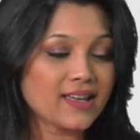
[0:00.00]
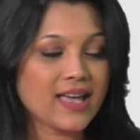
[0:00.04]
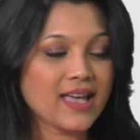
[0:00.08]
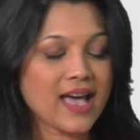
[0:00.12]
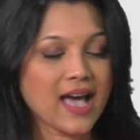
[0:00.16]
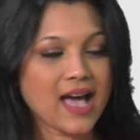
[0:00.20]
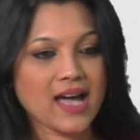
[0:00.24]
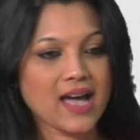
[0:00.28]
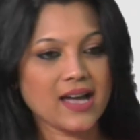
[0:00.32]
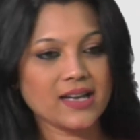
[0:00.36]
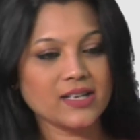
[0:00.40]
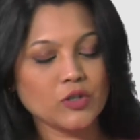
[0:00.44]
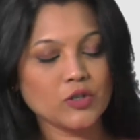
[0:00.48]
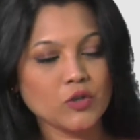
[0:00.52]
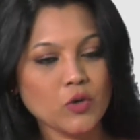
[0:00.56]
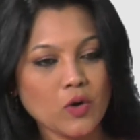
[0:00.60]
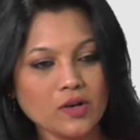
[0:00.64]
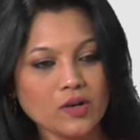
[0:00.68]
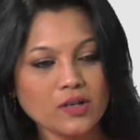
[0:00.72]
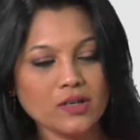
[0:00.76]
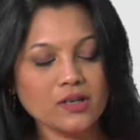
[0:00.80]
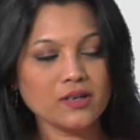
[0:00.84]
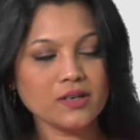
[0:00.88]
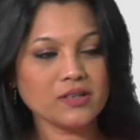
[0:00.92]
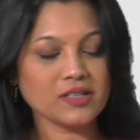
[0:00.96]
add
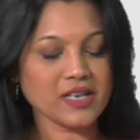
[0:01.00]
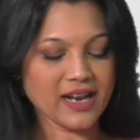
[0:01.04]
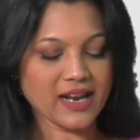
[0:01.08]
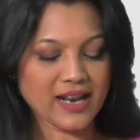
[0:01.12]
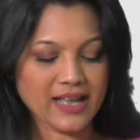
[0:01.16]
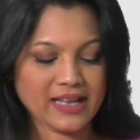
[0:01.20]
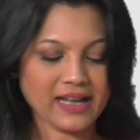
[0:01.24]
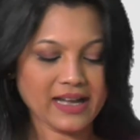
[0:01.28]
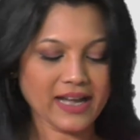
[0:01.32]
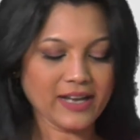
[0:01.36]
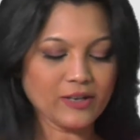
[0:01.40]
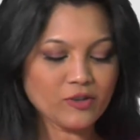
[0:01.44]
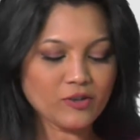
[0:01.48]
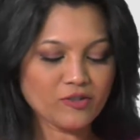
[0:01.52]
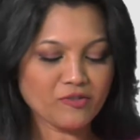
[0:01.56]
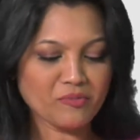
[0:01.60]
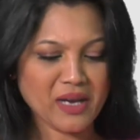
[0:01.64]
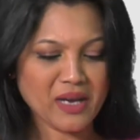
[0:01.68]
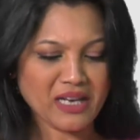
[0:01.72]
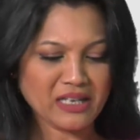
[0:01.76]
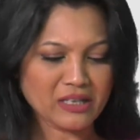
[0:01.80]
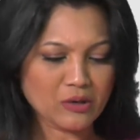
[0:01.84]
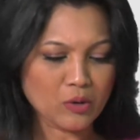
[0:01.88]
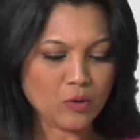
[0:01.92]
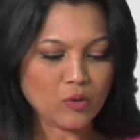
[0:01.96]
yogurt, and I kind of
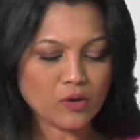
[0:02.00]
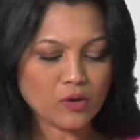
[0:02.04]
made a whole